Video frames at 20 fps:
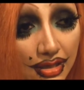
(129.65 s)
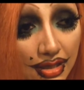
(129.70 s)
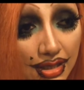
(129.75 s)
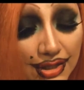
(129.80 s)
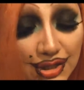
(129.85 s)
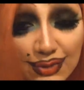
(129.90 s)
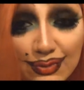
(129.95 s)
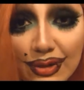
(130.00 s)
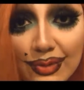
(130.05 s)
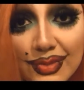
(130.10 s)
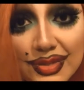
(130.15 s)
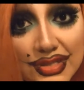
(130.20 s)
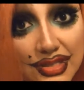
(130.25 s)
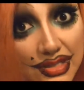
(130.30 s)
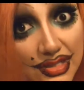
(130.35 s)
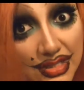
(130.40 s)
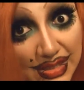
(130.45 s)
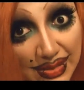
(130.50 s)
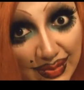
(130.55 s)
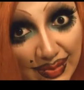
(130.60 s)
as you've probably
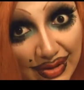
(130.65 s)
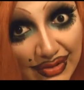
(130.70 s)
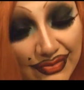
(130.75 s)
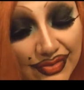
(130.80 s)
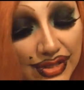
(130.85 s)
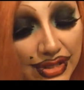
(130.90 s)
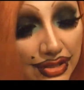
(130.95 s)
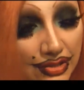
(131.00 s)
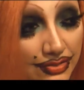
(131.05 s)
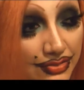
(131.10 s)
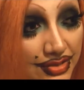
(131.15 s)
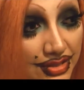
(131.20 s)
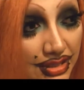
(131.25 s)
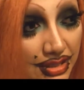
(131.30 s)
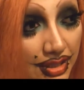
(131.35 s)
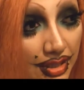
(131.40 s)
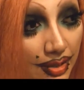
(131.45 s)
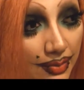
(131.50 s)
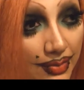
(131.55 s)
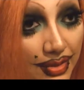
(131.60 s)
seen some of my videos to
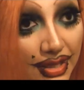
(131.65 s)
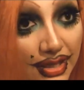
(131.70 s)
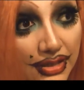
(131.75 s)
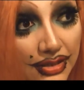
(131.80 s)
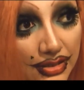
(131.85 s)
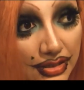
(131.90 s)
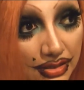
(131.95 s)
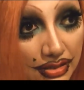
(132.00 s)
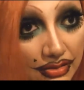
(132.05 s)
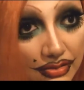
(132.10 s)
come, and